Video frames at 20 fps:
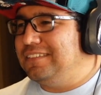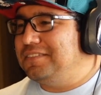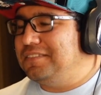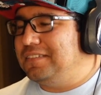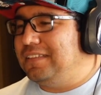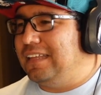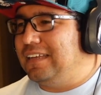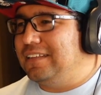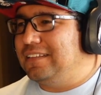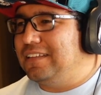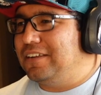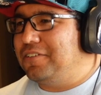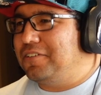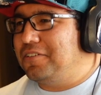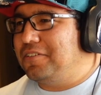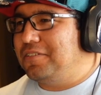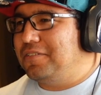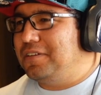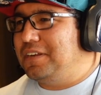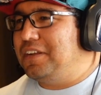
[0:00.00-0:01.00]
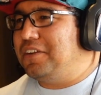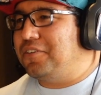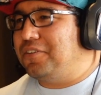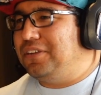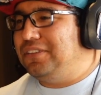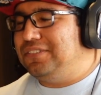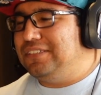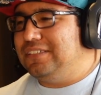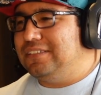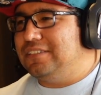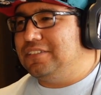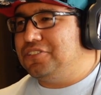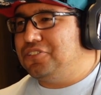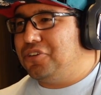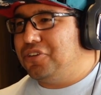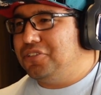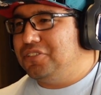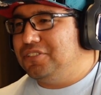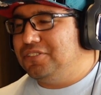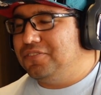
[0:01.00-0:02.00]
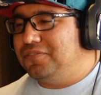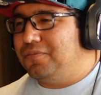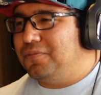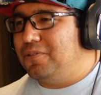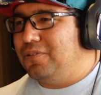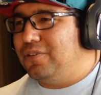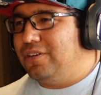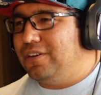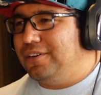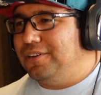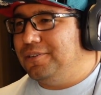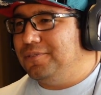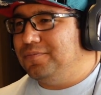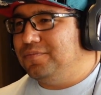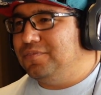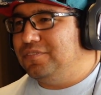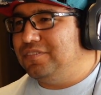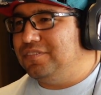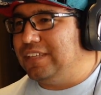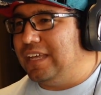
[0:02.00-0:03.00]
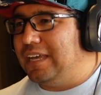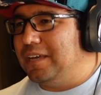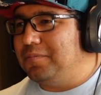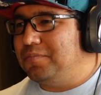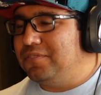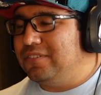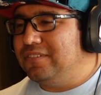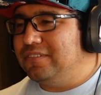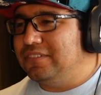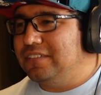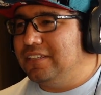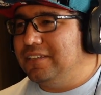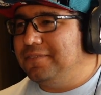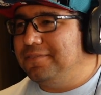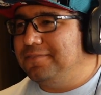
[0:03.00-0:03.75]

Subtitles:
Like they're increasing the charges for stamps and stuff.